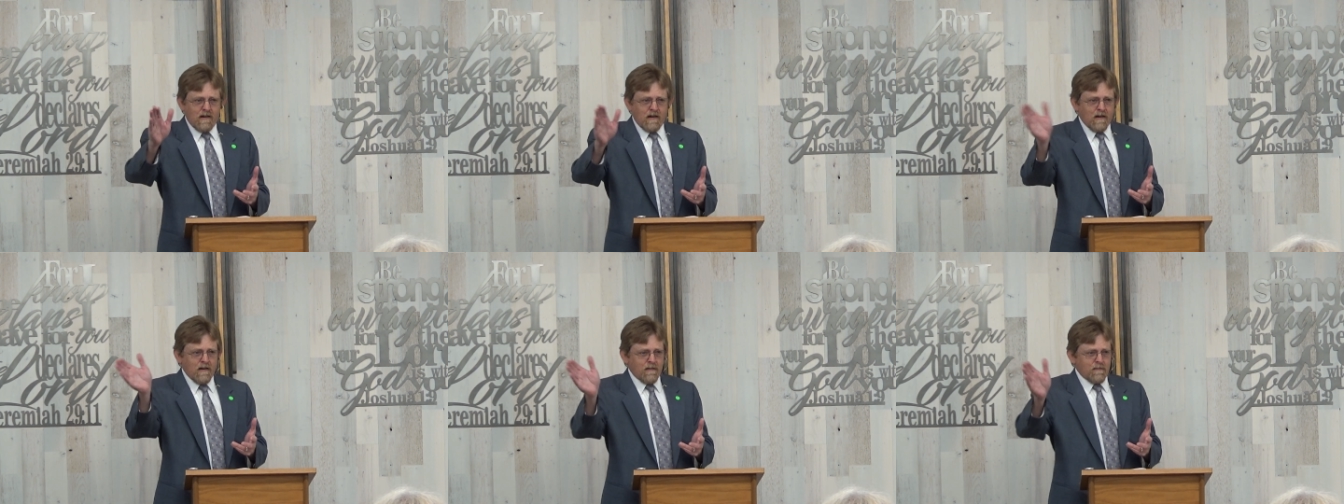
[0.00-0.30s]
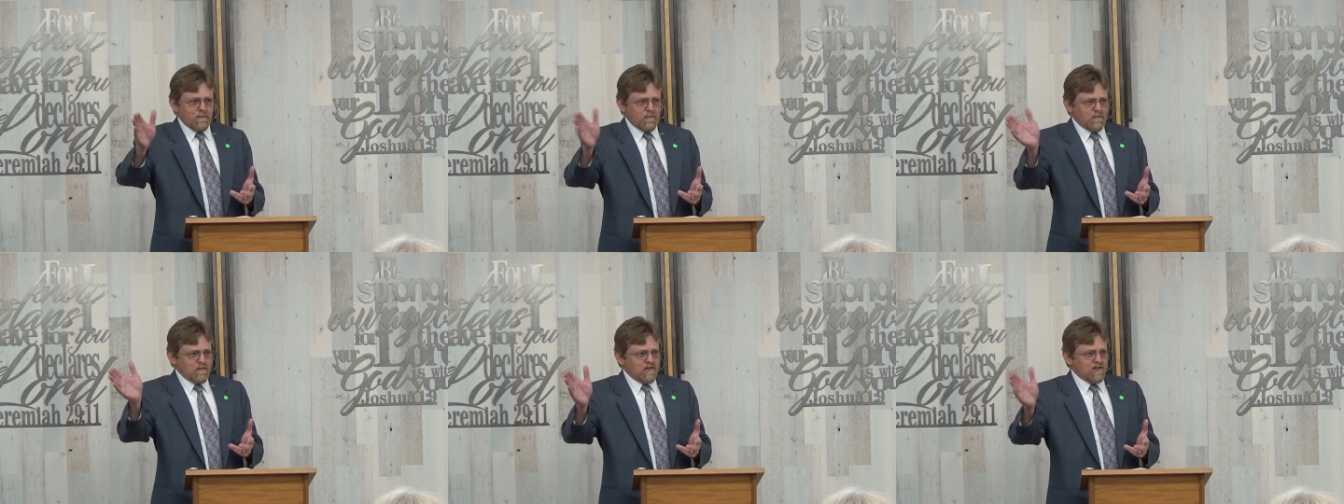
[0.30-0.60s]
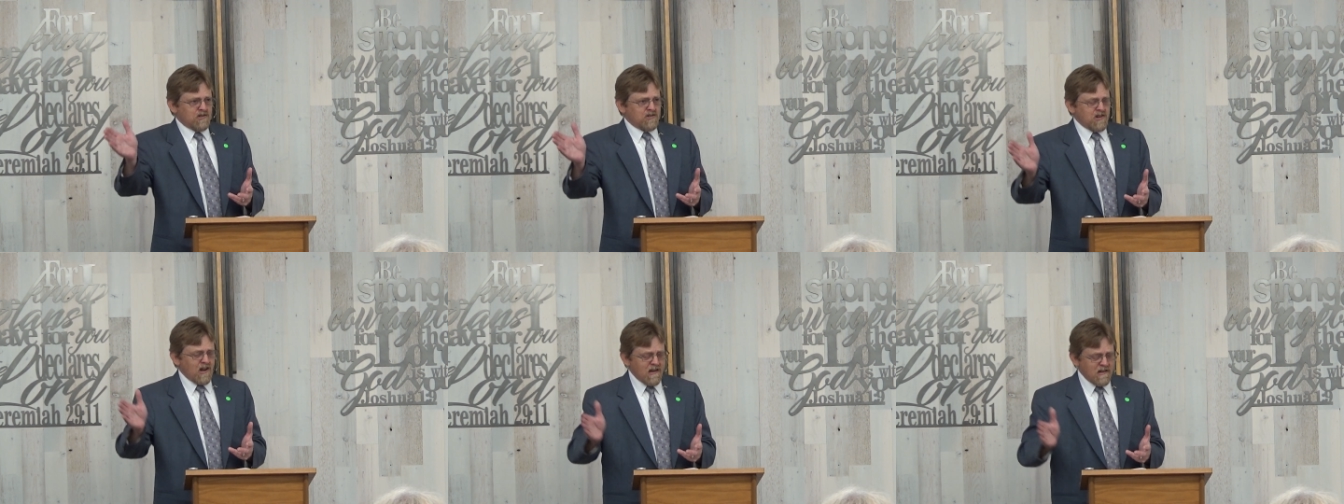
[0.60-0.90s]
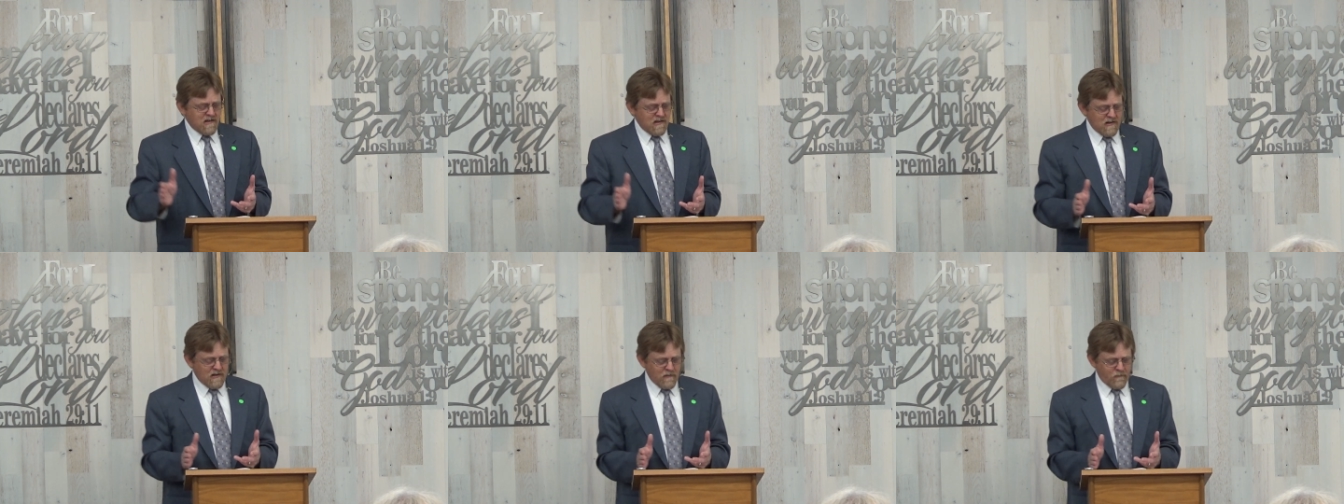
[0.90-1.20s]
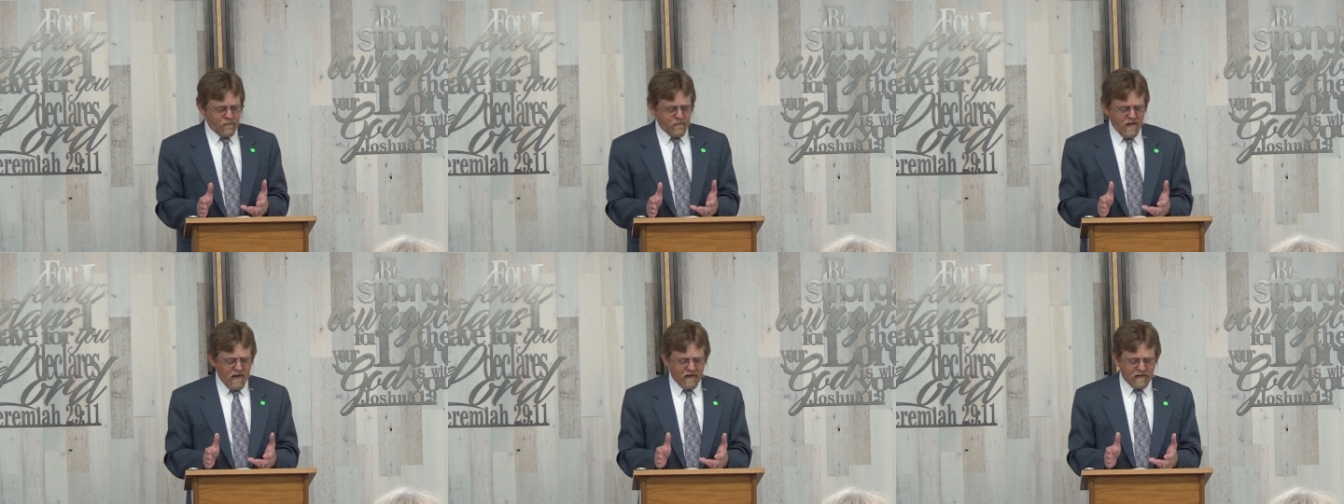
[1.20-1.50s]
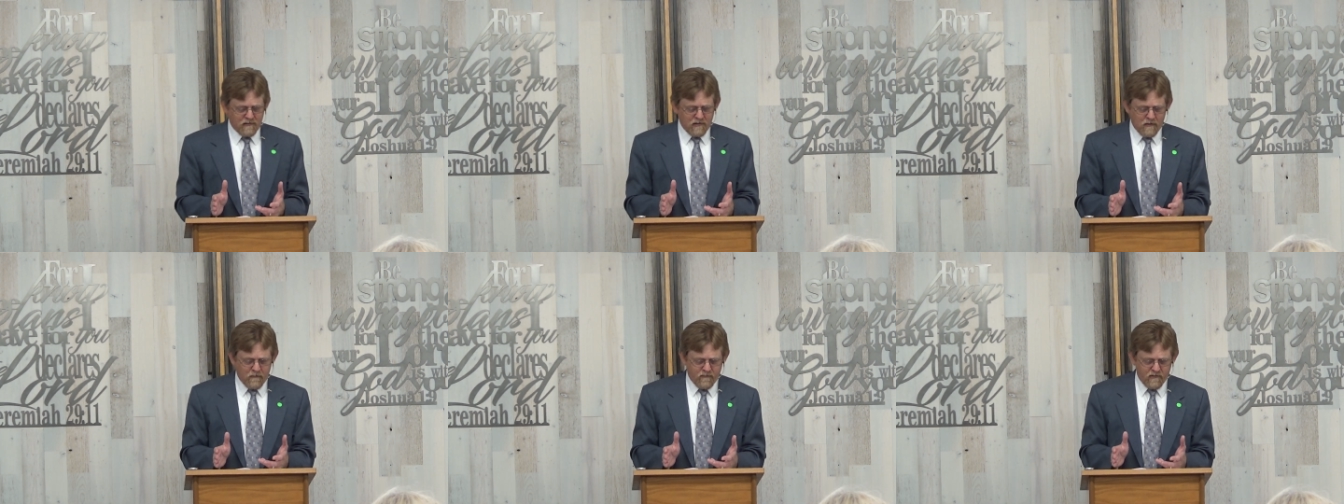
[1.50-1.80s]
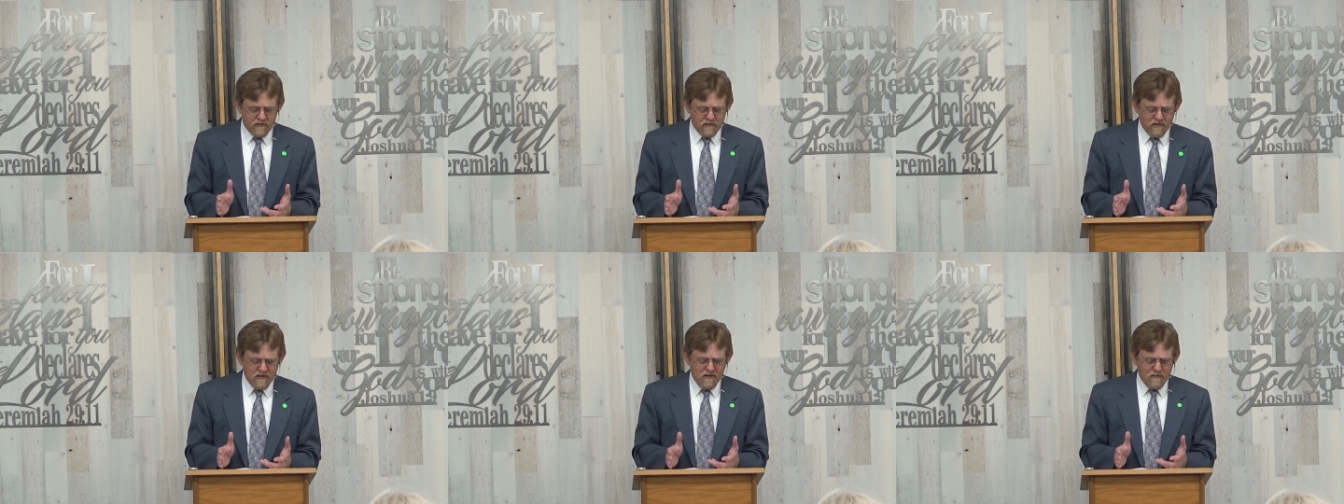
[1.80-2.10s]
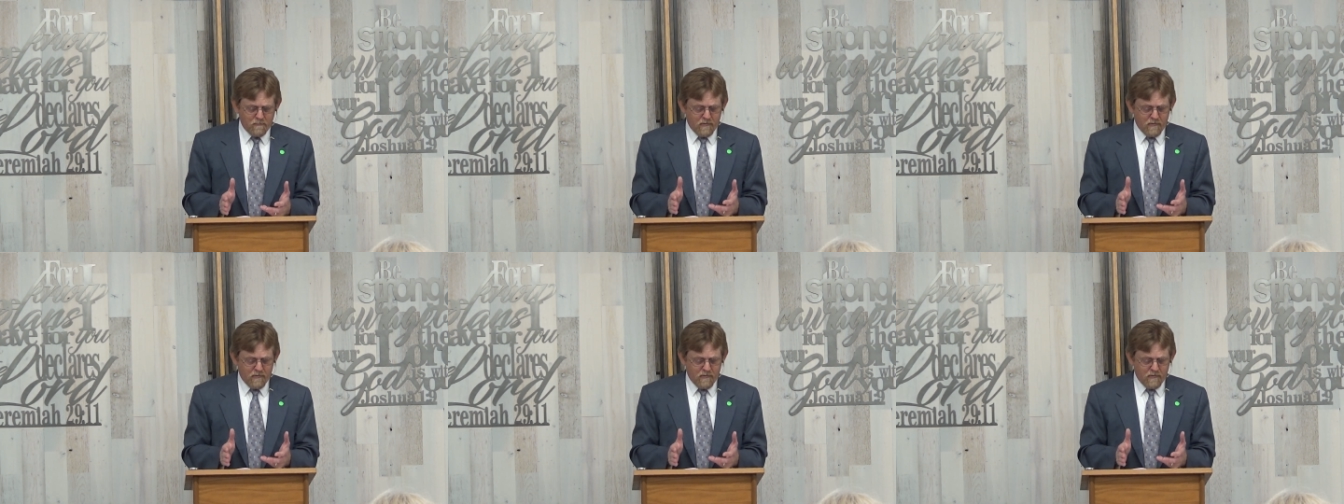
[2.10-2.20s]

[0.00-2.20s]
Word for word: uh, shaking effect of it.